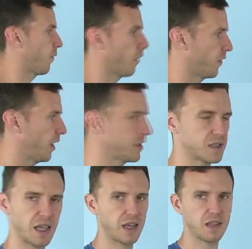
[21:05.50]
4 things
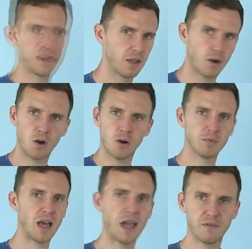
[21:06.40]
to anything: your home
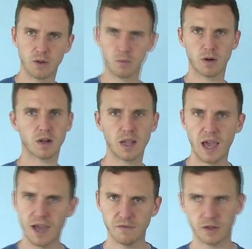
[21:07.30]
life, your work
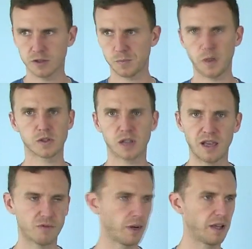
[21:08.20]
life, your spiritual
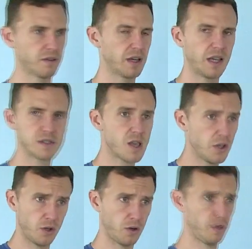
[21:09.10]
life, whatever it is,
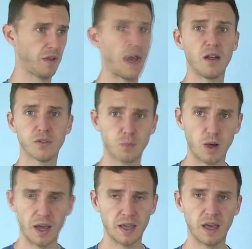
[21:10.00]
your health,
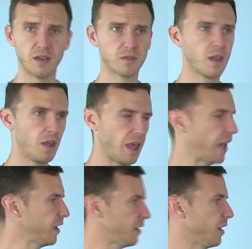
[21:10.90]

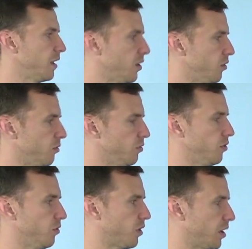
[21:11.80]
anything that
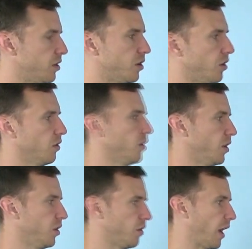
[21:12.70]
you can do,
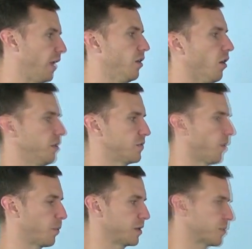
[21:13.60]
you got to know these
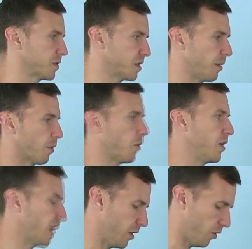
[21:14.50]
4 principles. And number
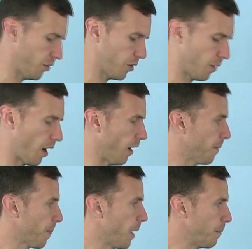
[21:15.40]
1, you got to know who you are.
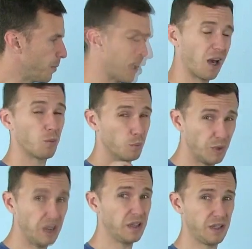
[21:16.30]
But you got to
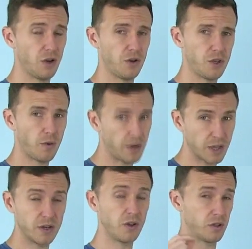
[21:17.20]
really know who you are. You
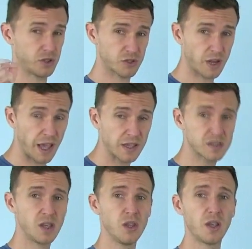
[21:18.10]
got to know your
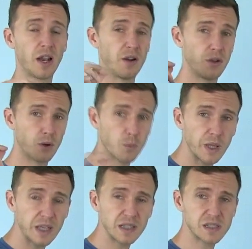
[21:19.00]
strengths. You got to know your
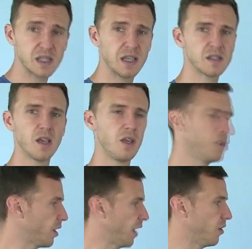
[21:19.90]
weaknesses.
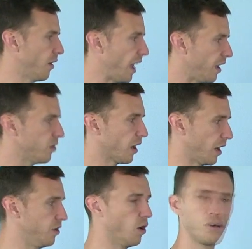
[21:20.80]
You got
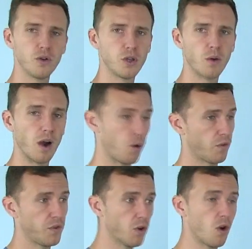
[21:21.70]
to know who you are. Or
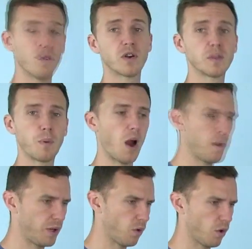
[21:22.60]
if you're over a
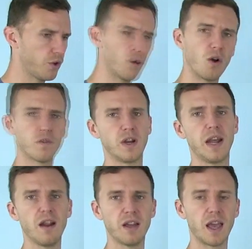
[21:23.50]
department or you're over an
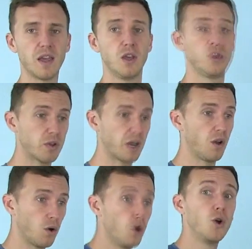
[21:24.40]
area, you got to
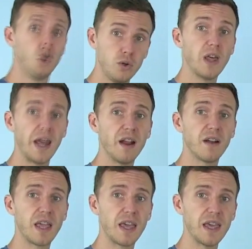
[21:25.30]
know who that
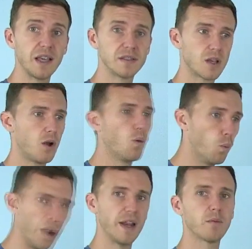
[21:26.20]
area is,
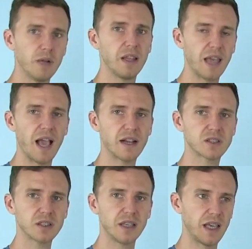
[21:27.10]
what it really
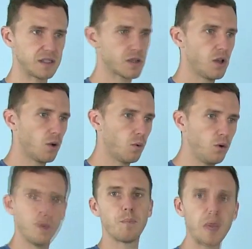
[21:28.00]
actually is,
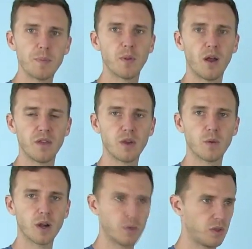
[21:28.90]
who the people are that you're
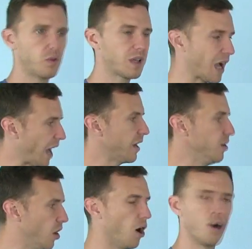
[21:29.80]
working with. You've got to
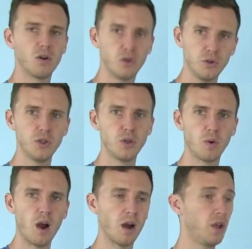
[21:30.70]
know who you
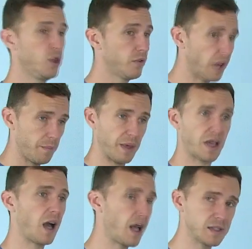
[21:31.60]
are. You've got to be
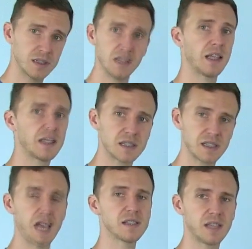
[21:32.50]
constantly
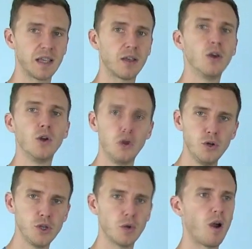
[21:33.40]
assessing
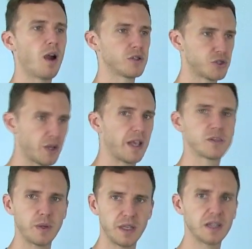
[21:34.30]
who you are,
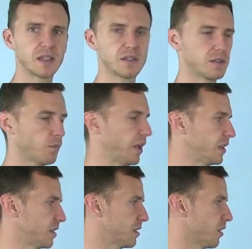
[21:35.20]
strengths,
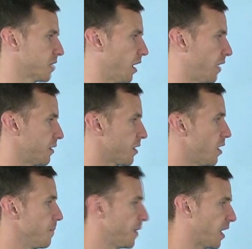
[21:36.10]
weaknesses, those kind of things.
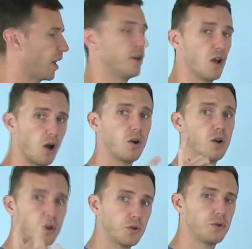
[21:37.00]
You got to
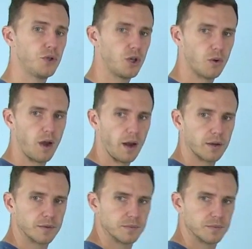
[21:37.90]
know who you are.